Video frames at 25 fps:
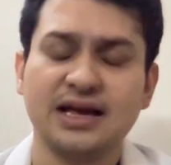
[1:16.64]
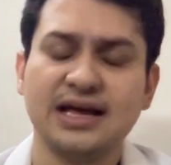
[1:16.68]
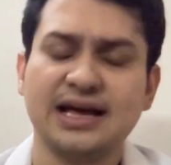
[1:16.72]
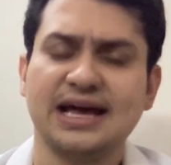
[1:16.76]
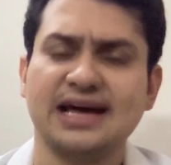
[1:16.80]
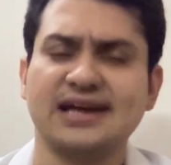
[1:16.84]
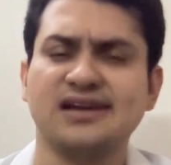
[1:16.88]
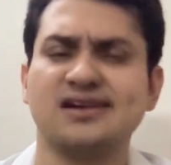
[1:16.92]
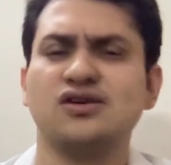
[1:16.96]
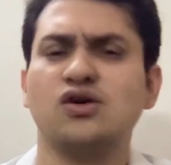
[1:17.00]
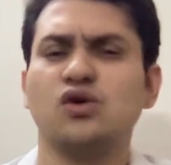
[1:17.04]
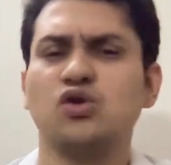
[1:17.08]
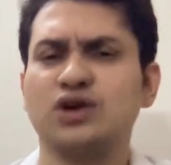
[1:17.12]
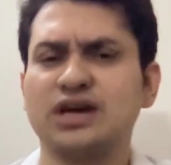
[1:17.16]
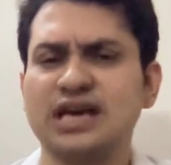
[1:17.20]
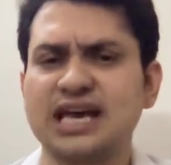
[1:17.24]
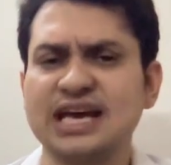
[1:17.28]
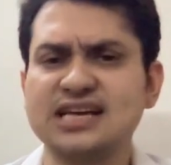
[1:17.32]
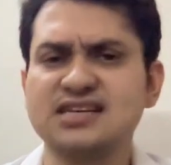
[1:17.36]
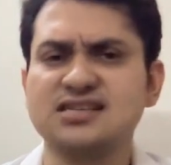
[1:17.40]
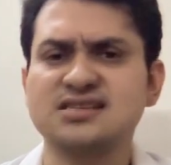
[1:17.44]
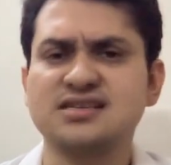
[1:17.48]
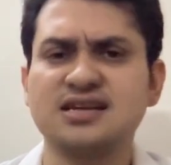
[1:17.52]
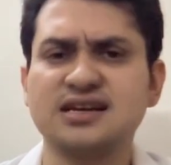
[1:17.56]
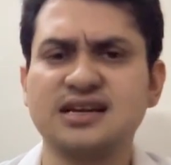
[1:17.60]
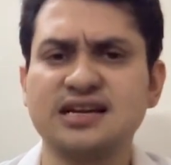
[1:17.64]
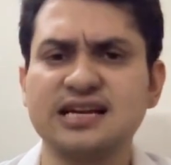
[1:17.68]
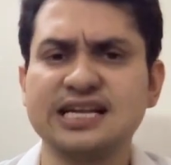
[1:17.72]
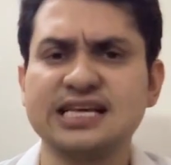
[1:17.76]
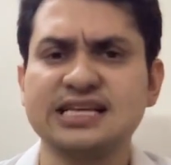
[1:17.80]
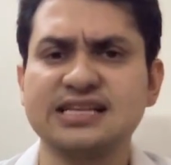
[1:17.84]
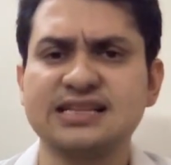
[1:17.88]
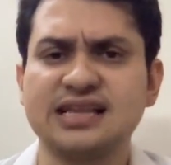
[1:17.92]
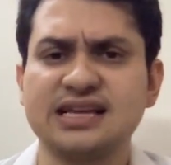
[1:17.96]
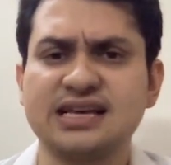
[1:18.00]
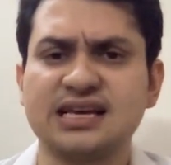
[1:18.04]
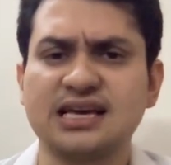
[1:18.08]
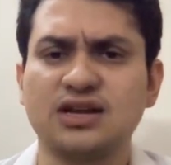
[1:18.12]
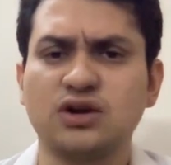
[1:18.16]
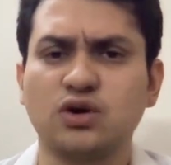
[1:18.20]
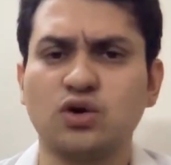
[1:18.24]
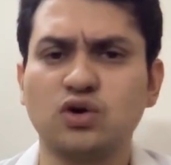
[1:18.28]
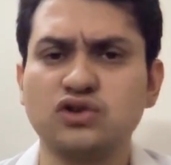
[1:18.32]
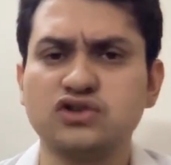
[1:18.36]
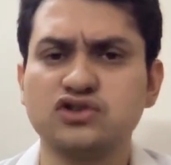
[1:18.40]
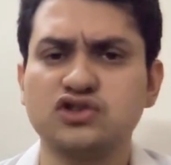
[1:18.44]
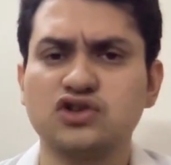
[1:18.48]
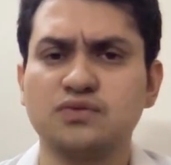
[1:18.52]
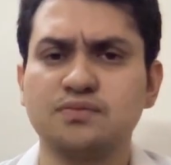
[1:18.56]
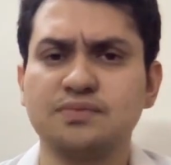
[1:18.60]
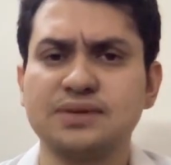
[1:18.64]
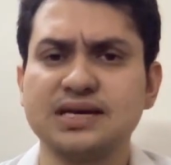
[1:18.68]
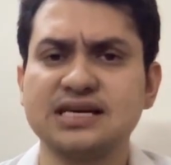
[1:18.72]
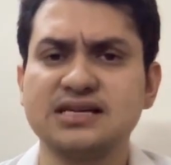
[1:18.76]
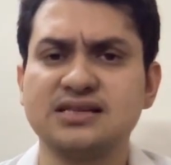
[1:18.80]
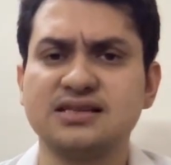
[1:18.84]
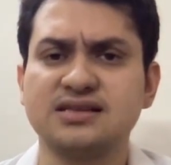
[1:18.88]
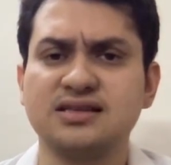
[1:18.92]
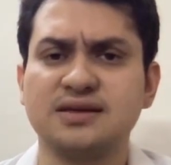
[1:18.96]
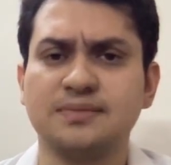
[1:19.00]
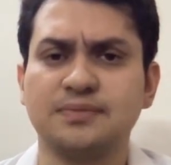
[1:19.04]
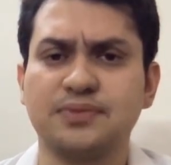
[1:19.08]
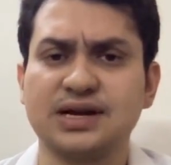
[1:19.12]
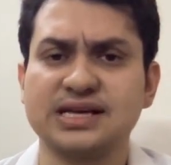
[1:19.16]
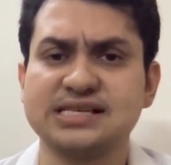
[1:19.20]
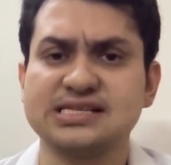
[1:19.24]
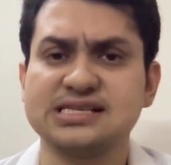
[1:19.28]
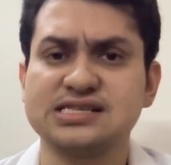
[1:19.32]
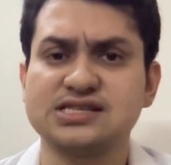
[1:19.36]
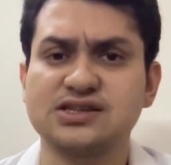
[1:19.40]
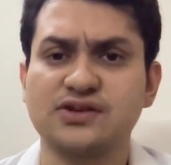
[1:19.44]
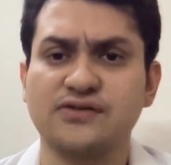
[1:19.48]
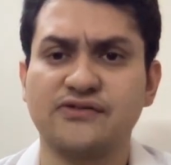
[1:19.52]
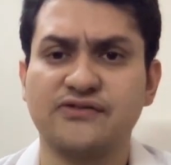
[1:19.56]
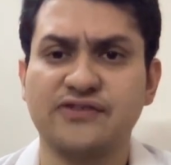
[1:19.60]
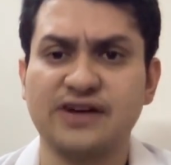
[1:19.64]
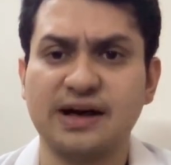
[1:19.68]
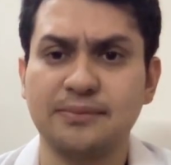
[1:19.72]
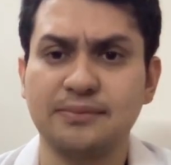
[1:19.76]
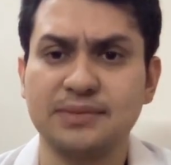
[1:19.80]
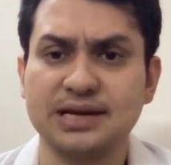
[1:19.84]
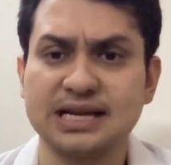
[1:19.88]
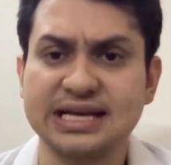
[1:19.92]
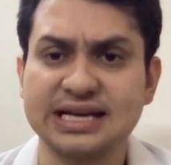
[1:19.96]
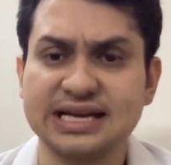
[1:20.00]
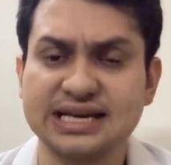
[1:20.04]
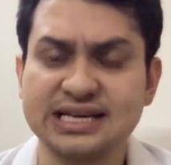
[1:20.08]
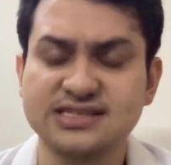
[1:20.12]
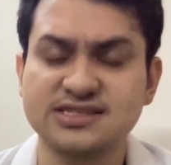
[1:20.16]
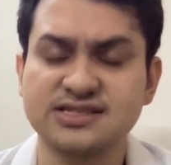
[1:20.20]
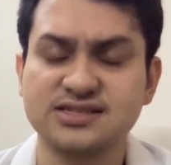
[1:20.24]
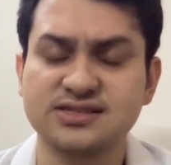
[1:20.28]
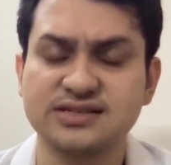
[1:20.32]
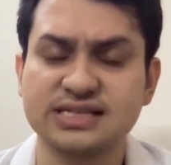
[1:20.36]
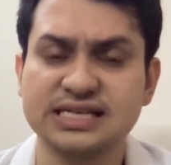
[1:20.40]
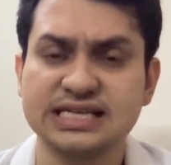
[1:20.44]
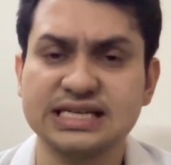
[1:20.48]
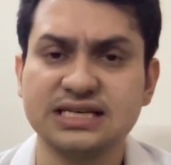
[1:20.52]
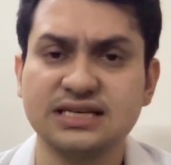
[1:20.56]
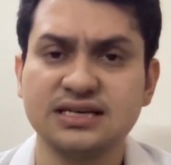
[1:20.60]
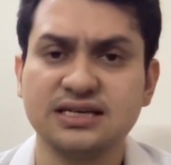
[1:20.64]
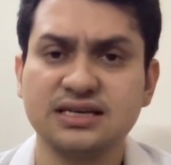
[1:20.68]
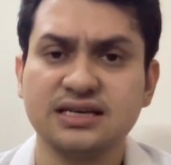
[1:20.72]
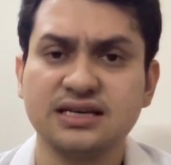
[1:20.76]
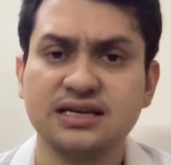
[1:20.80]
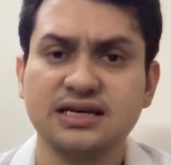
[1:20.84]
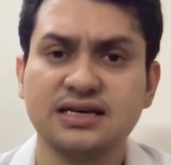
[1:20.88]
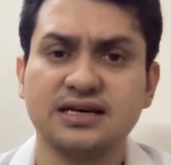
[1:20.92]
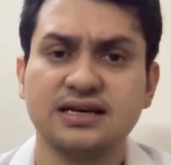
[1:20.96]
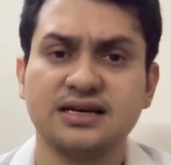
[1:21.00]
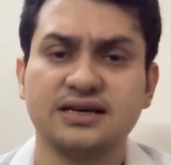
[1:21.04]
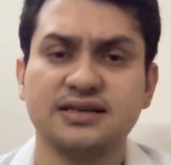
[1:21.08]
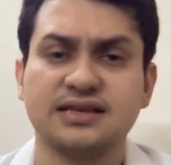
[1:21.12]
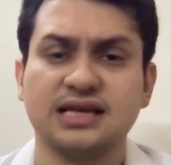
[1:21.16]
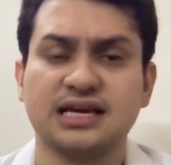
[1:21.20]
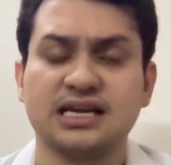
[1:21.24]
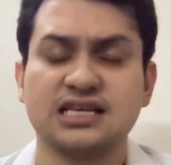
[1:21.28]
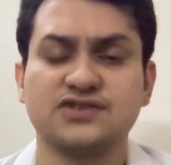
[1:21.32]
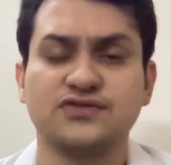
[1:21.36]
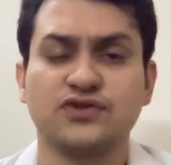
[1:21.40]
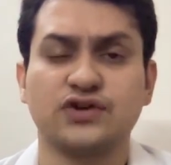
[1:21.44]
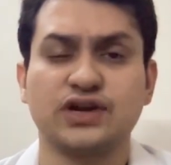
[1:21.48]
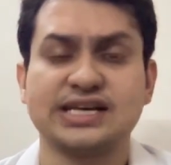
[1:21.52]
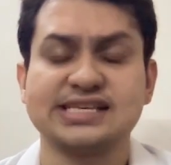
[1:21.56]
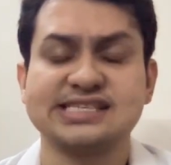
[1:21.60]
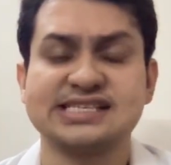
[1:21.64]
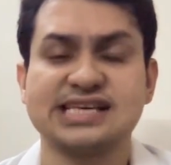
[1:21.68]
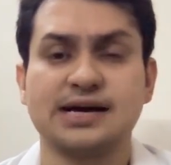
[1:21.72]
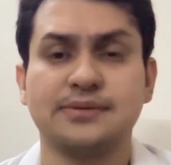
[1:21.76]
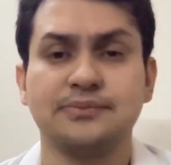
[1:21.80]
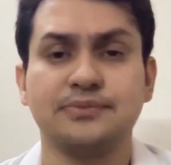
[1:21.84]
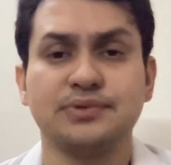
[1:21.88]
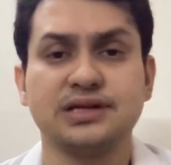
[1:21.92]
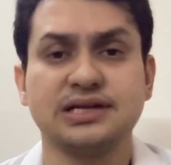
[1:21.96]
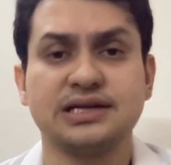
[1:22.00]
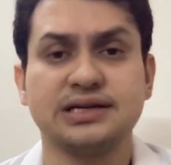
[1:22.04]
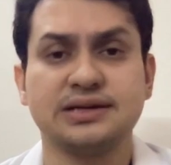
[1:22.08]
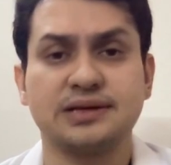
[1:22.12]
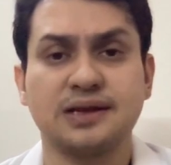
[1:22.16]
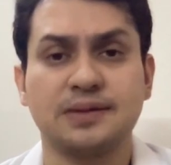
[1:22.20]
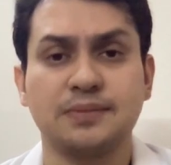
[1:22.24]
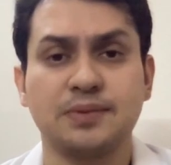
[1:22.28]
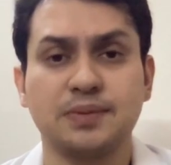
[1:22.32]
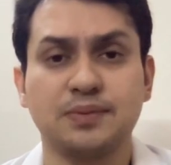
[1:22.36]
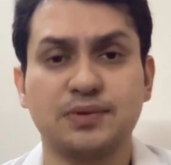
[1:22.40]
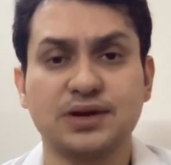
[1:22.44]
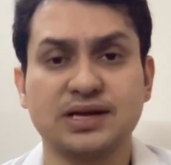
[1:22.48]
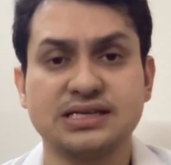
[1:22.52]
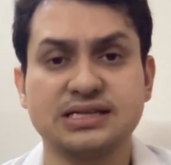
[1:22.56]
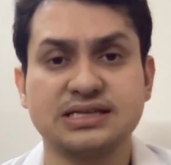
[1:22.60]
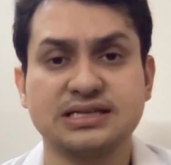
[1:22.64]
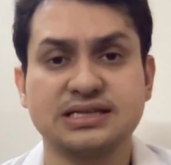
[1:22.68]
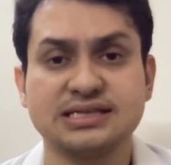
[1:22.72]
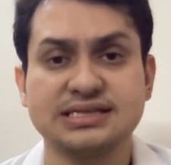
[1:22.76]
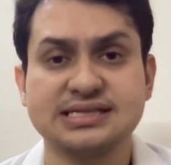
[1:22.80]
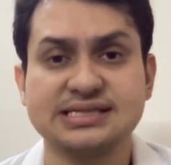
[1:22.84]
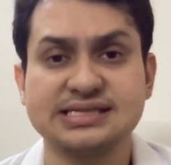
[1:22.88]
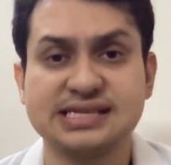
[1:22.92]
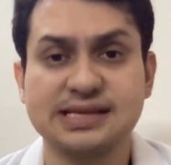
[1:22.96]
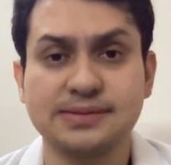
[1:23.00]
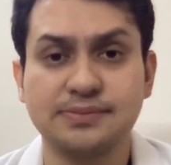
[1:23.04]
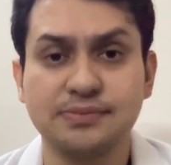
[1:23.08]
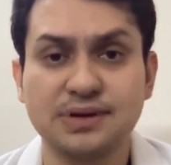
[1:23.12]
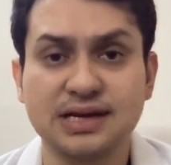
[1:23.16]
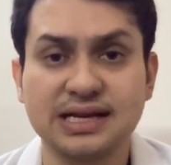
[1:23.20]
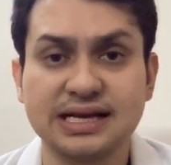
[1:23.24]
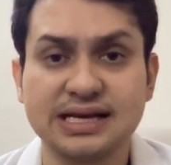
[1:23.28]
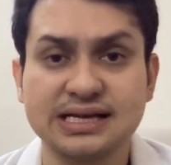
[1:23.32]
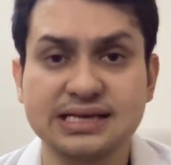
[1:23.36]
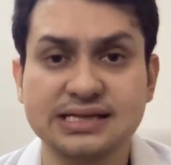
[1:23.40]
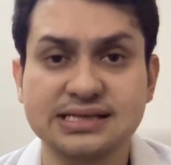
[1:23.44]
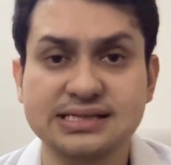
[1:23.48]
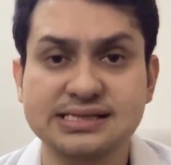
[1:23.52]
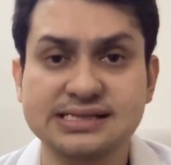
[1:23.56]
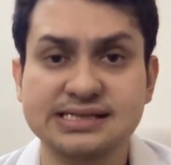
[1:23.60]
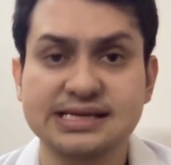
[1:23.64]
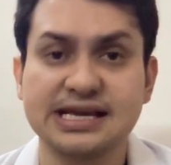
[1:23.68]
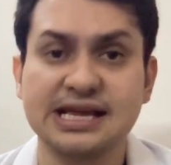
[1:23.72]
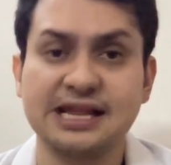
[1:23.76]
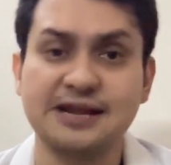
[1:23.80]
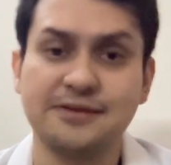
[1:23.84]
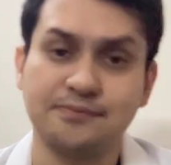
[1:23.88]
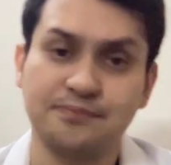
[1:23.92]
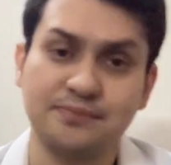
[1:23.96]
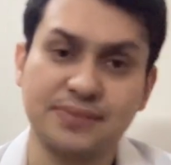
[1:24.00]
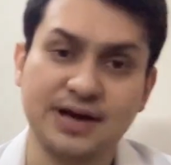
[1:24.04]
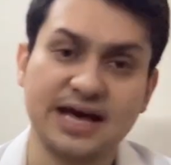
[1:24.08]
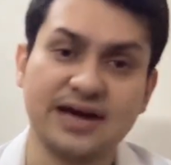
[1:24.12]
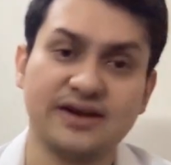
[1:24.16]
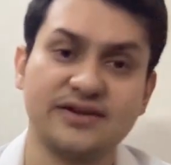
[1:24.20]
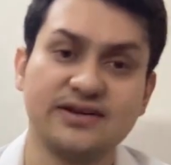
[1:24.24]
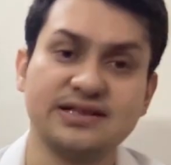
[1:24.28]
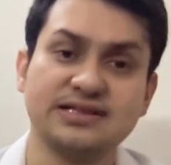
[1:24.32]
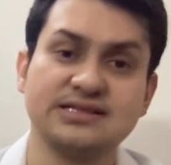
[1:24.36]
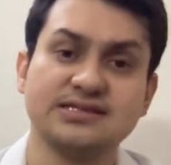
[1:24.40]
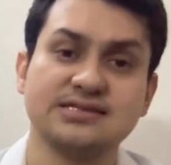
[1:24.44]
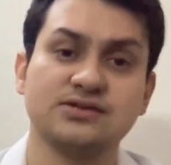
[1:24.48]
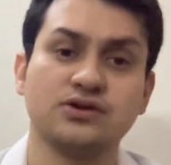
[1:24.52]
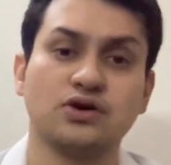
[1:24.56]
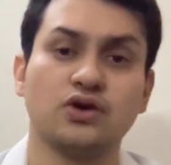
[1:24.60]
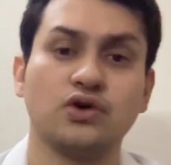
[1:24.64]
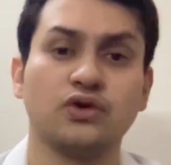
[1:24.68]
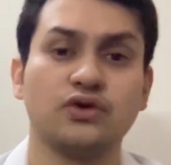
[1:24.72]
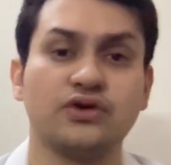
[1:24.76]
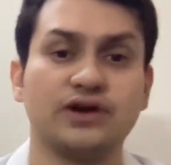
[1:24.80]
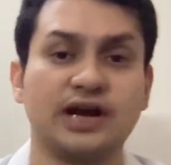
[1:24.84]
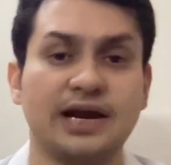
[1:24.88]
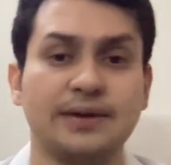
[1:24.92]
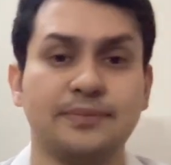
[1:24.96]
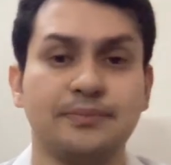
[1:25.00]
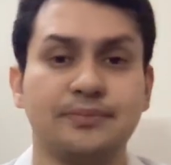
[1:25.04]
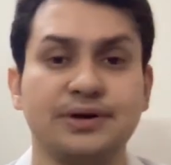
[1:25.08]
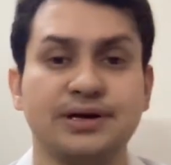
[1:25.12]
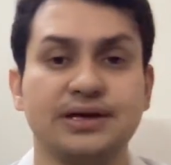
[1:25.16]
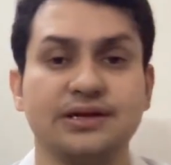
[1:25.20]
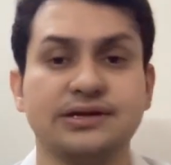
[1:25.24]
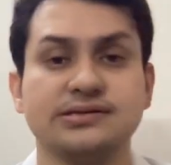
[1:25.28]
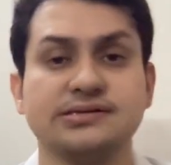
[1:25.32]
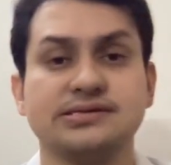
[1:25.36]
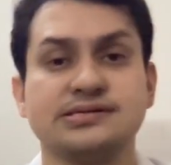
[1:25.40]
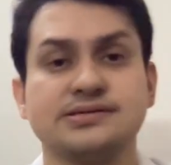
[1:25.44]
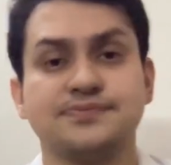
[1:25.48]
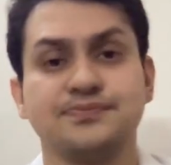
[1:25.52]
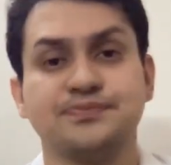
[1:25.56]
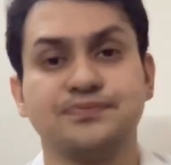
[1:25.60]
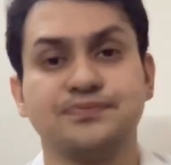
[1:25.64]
And occasionally they can also be the presence of family history. That is, for example, it can be present in siblings, in parents or grandparents.